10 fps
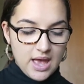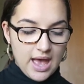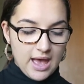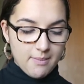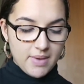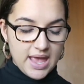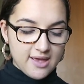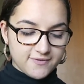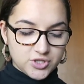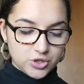
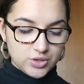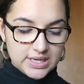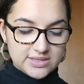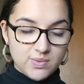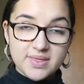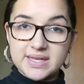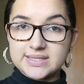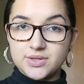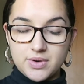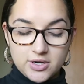F2 is
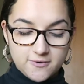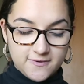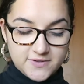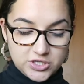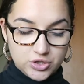1,350